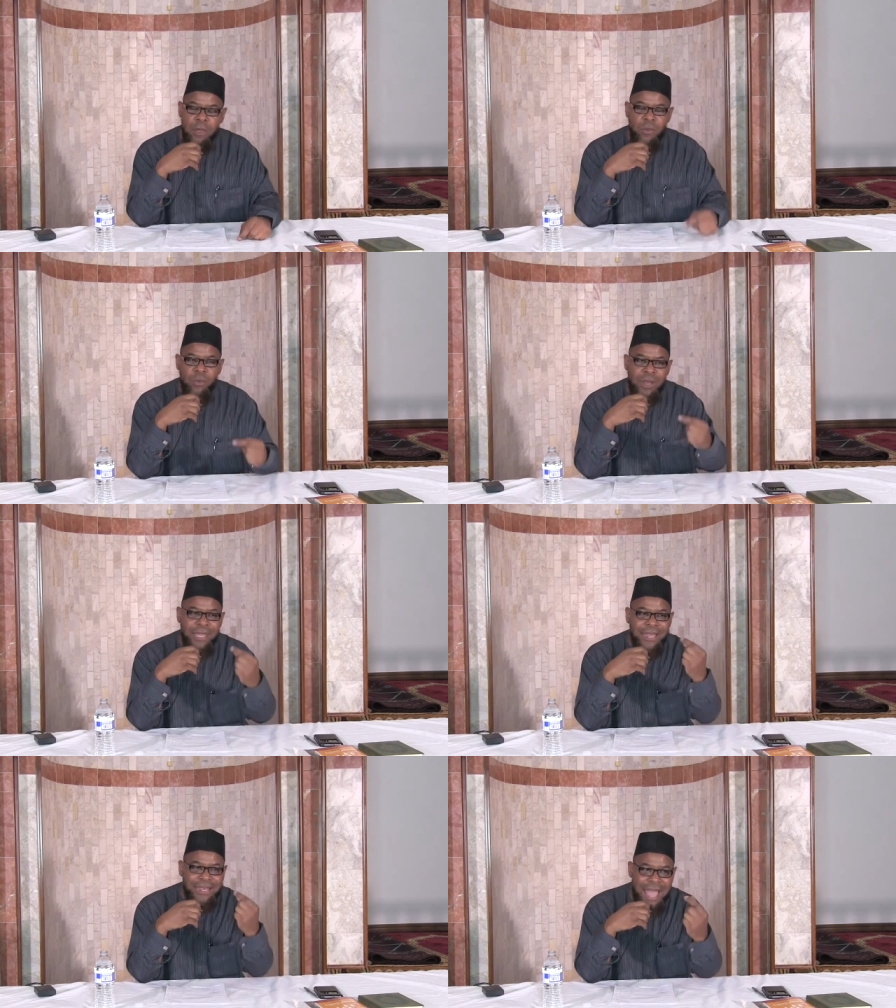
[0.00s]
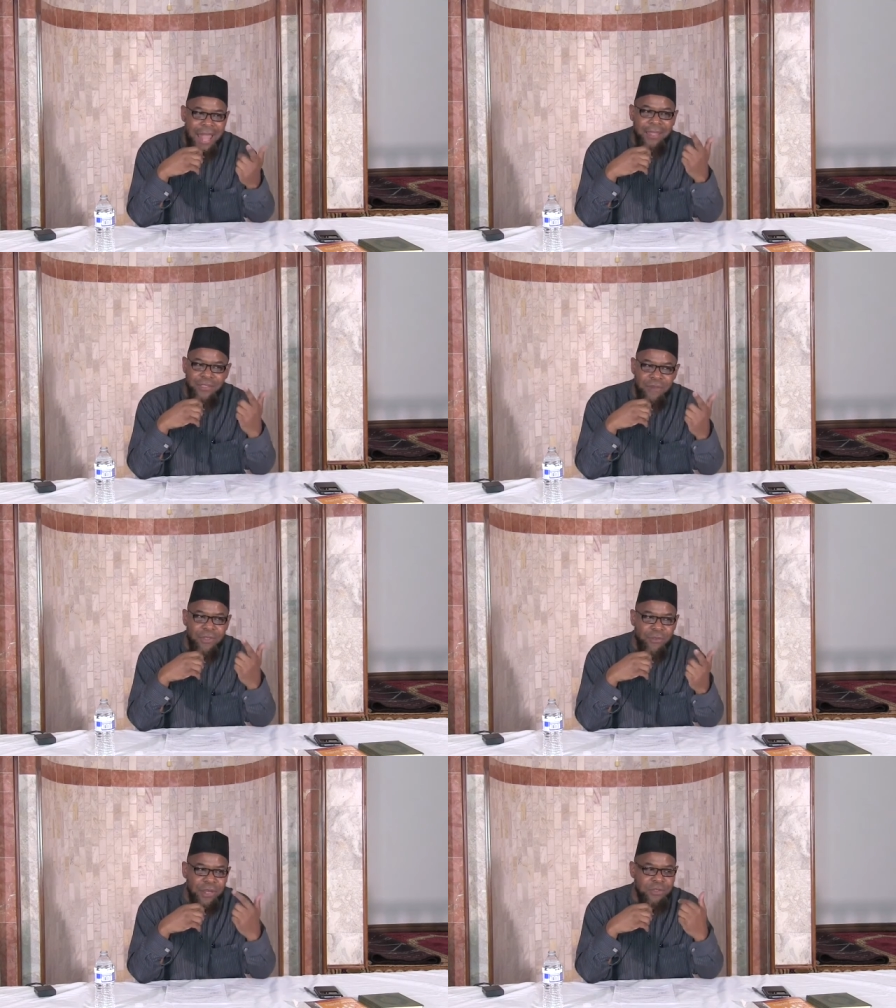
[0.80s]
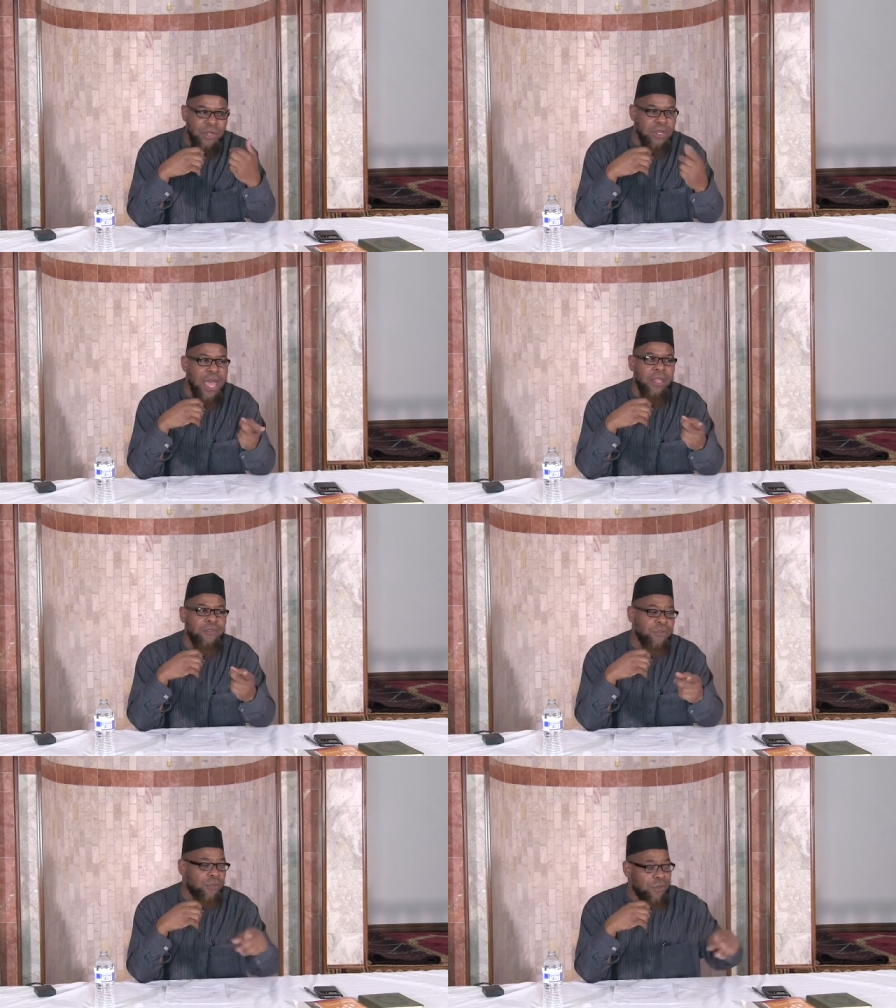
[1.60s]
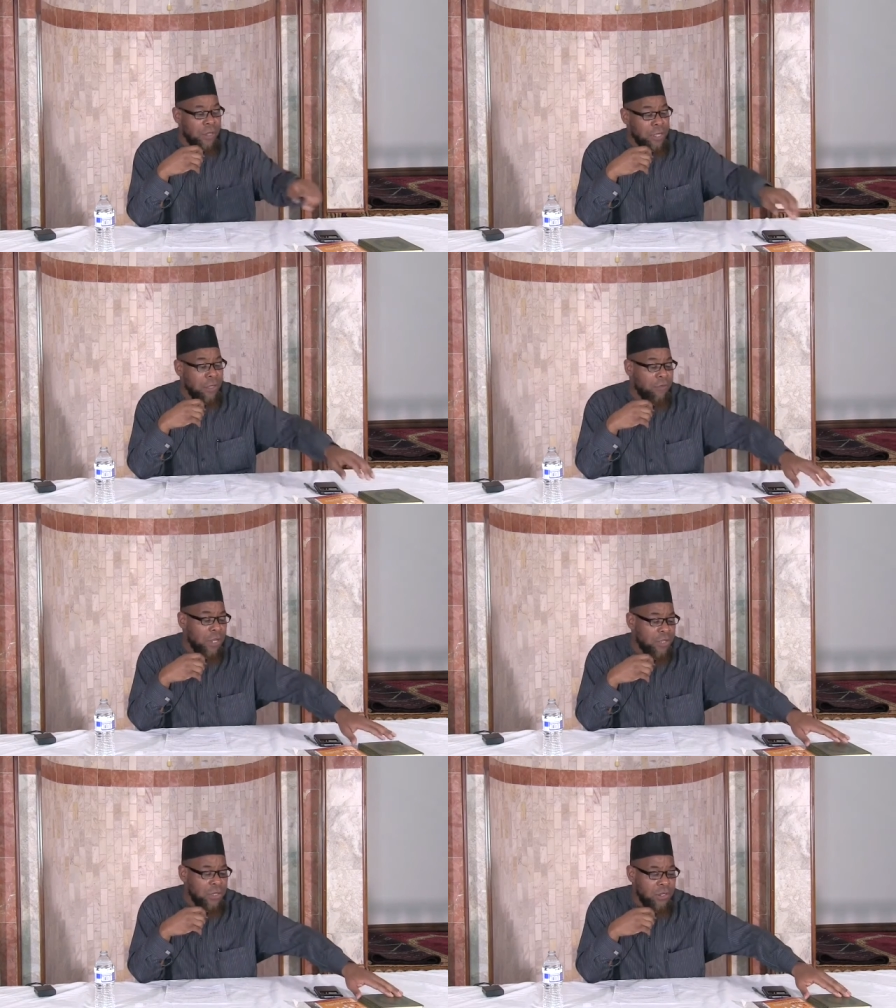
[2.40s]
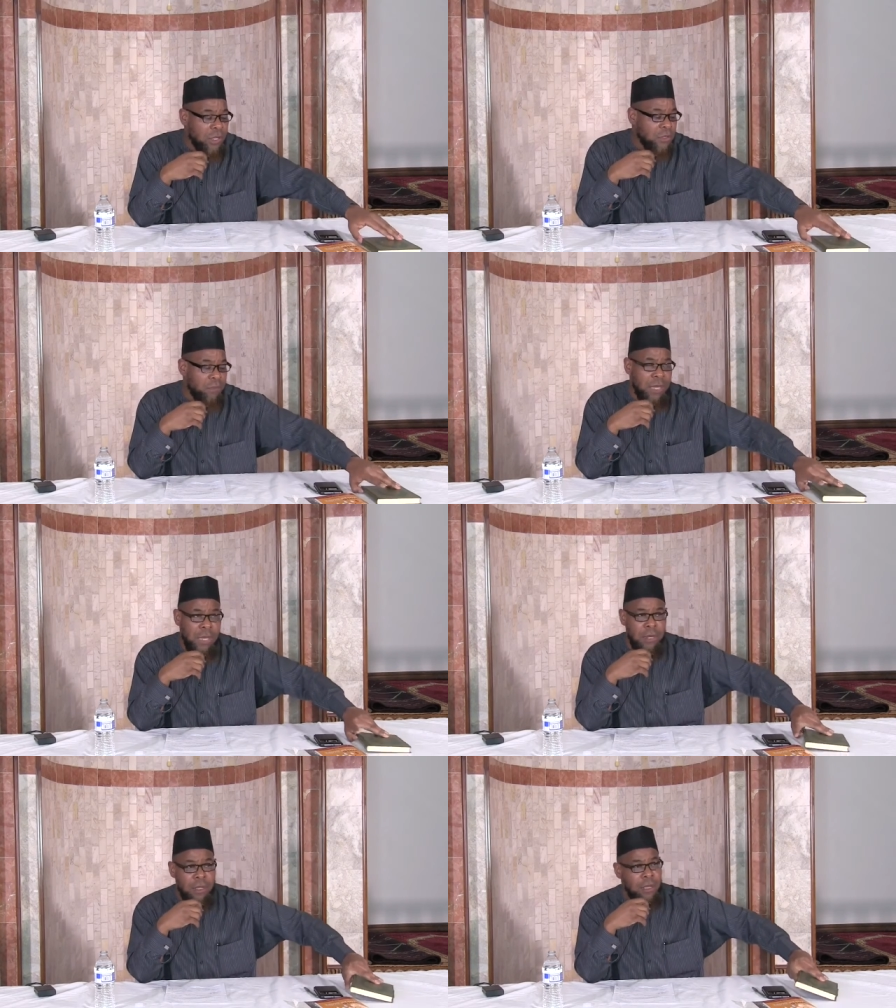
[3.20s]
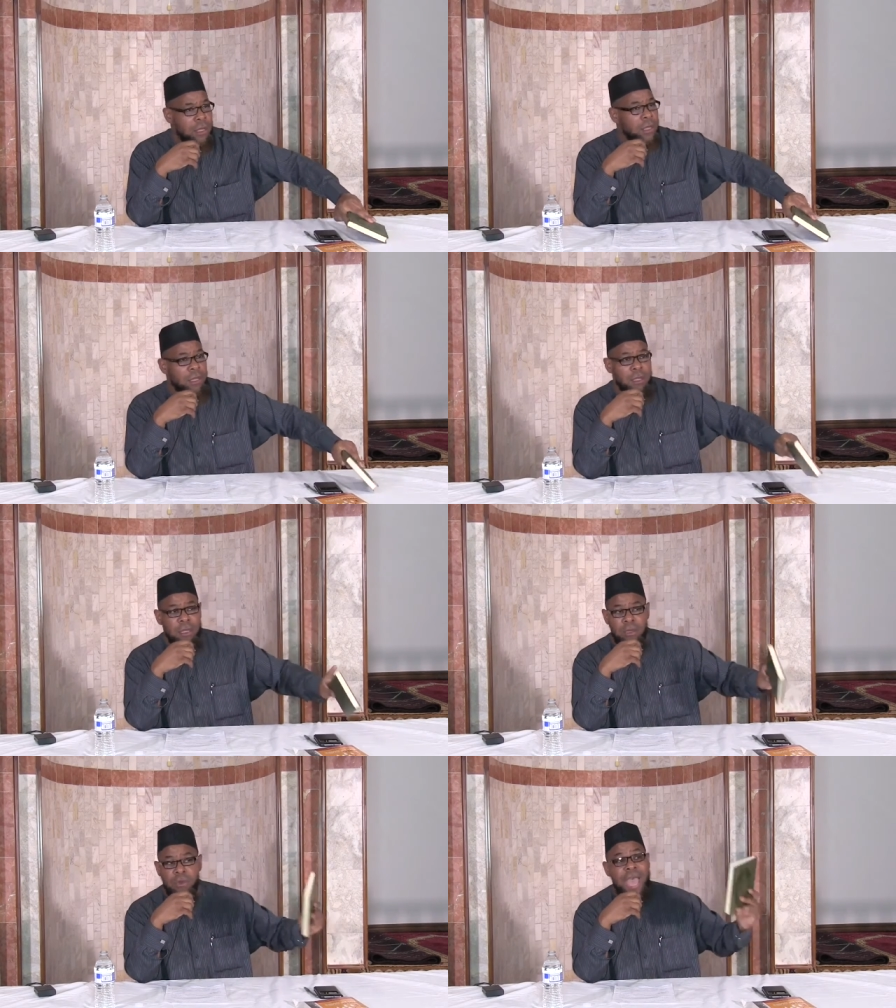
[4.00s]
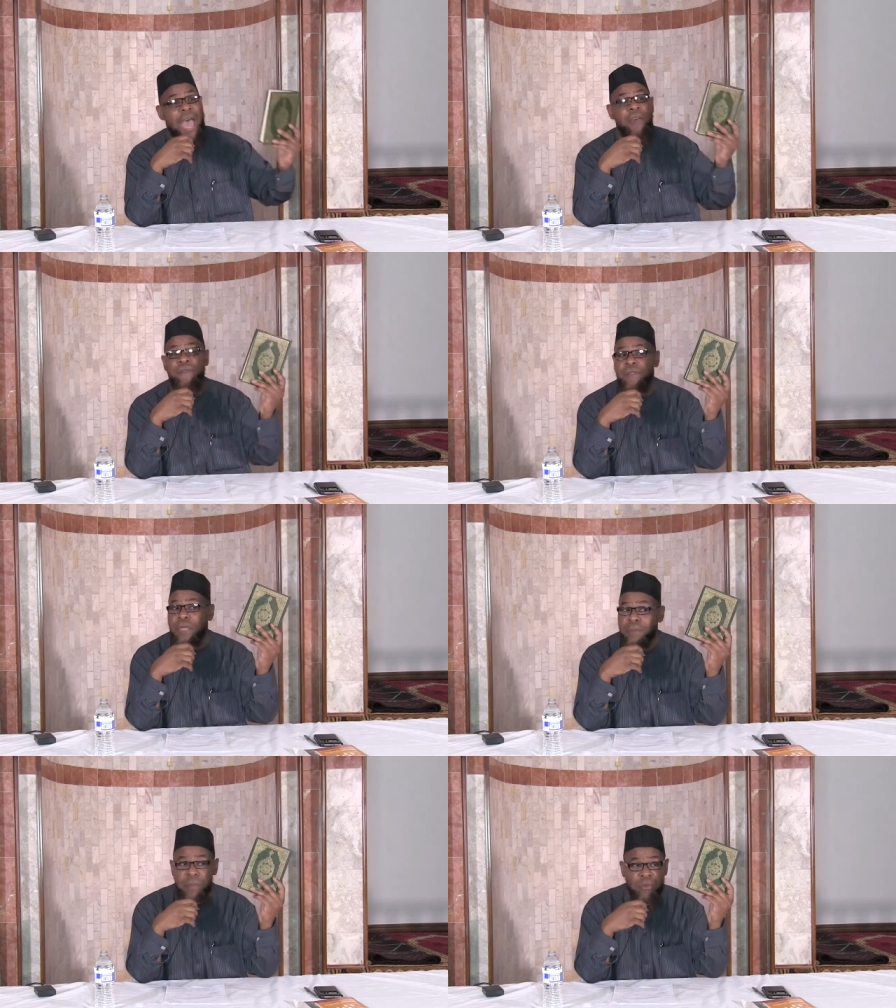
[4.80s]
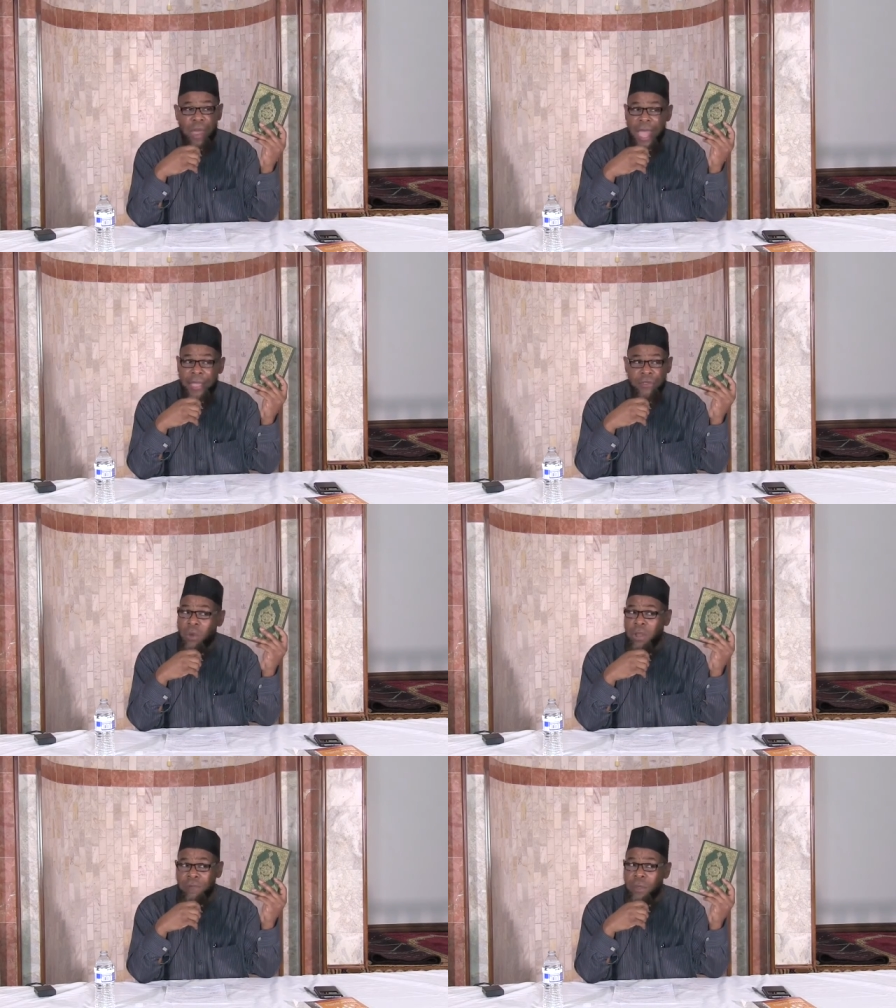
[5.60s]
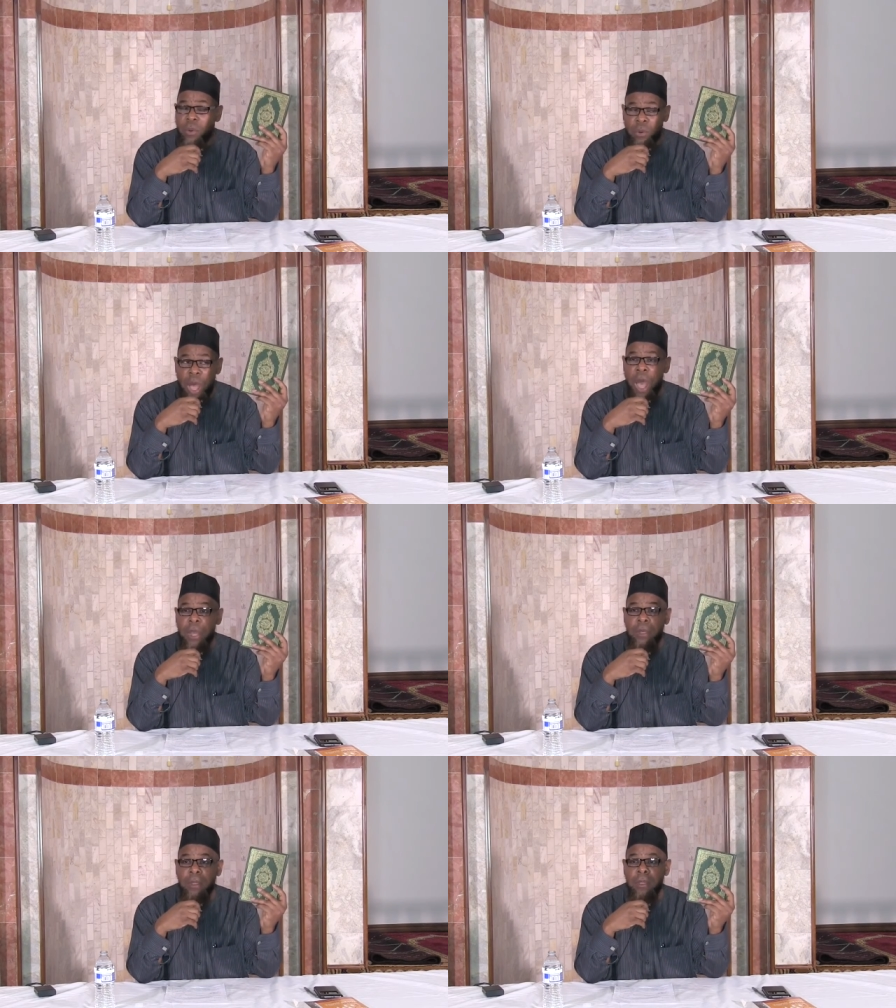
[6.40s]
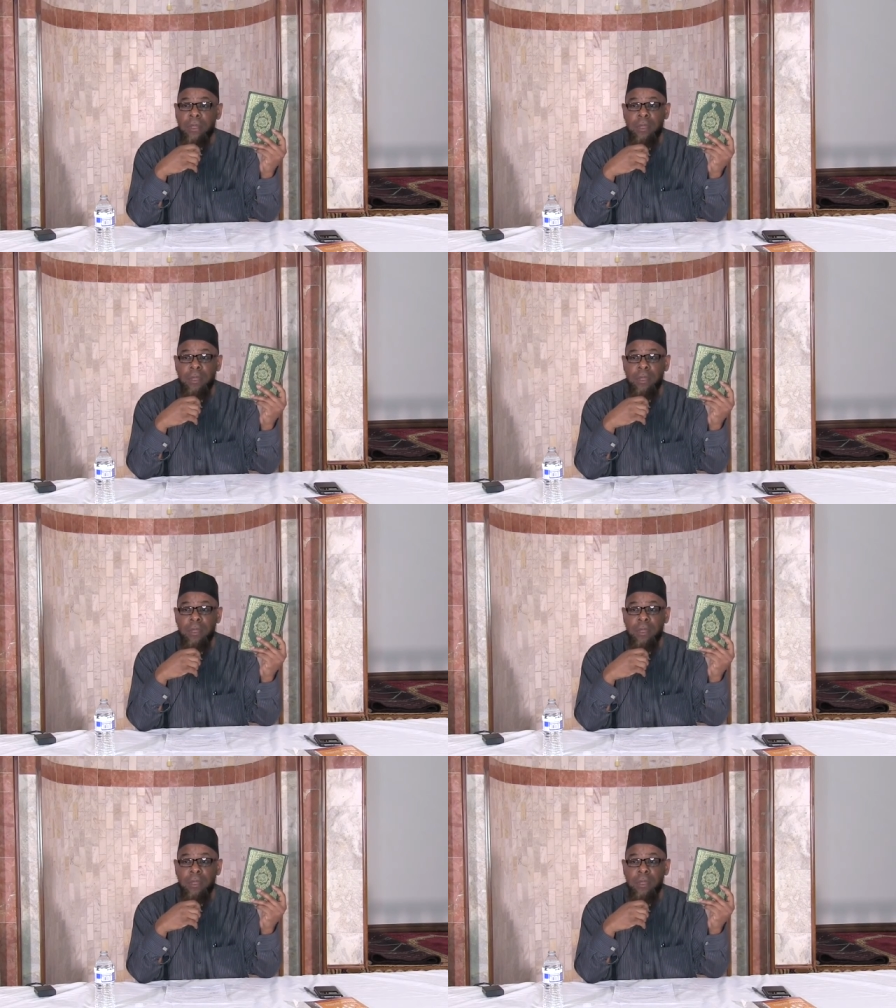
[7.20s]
We want to get knowledge of the religion. Knowledge of the religion doesn't mean you have to memorize all of the Quran.